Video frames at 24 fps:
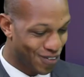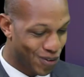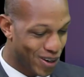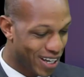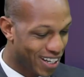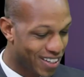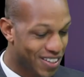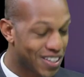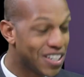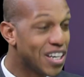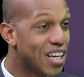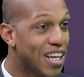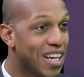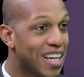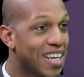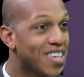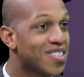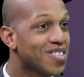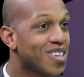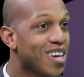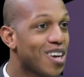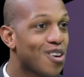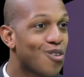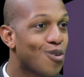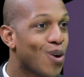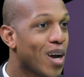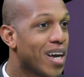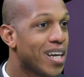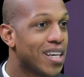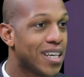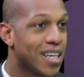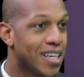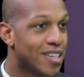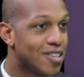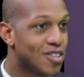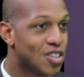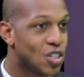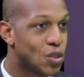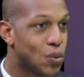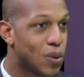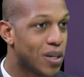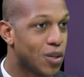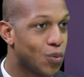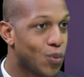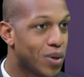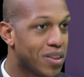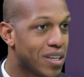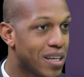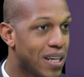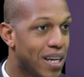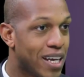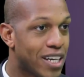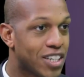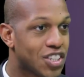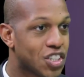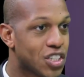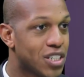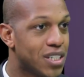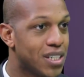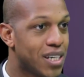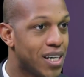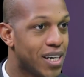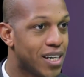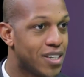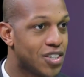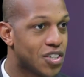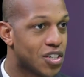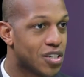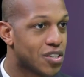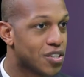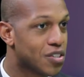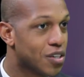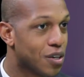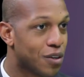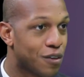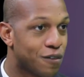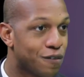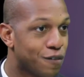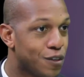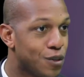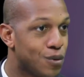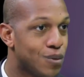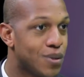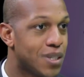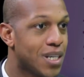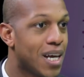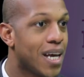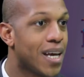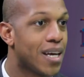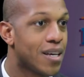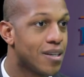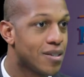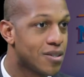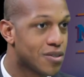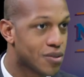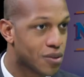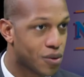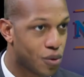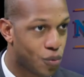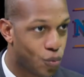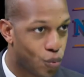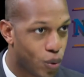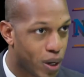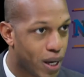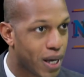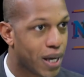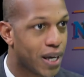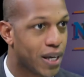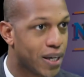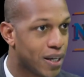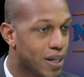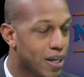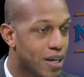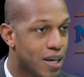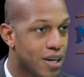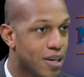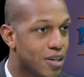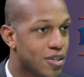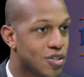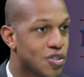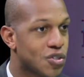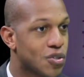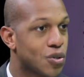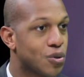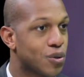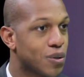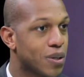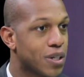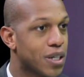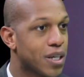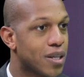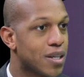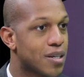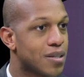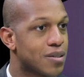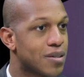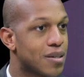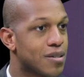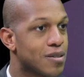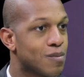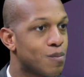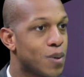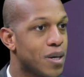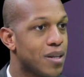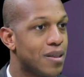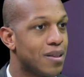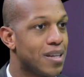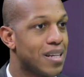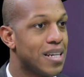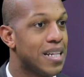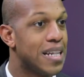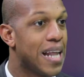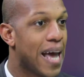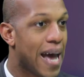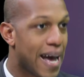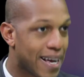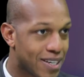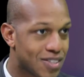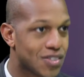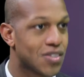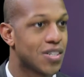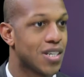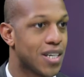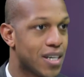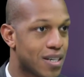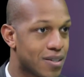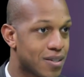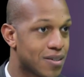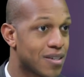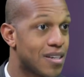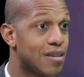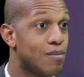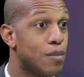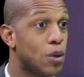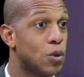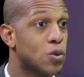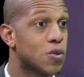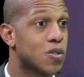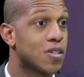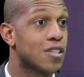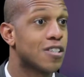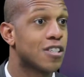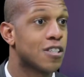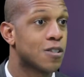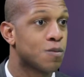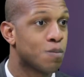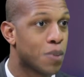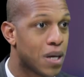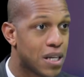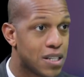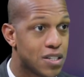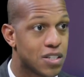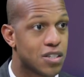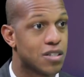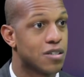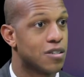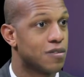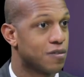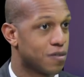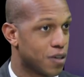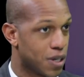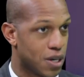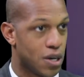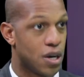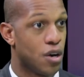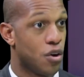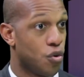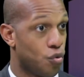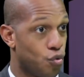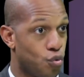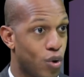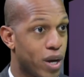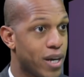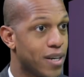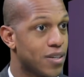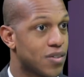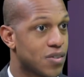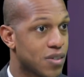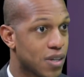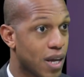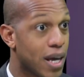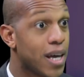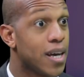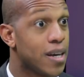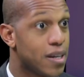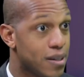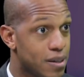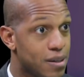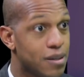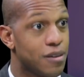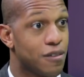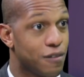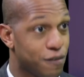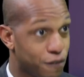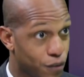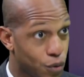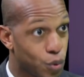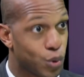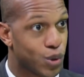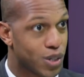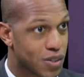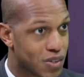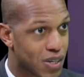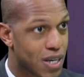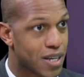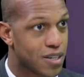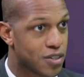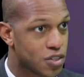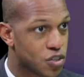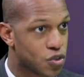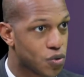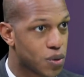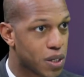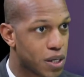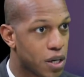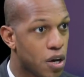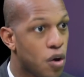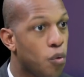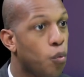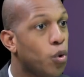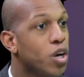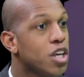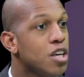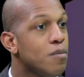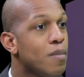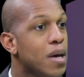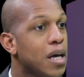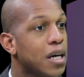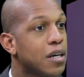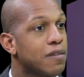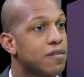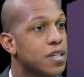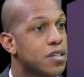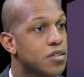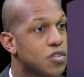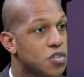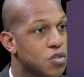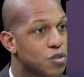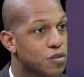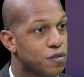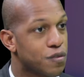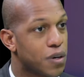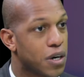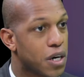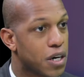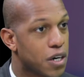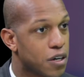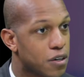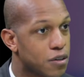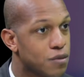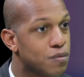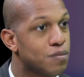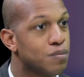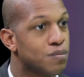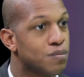Well, let's get right into it. With Election Day just a few days away, certainly this has been the nastiest and most expensive race in Florida's history. What do you make of it so far?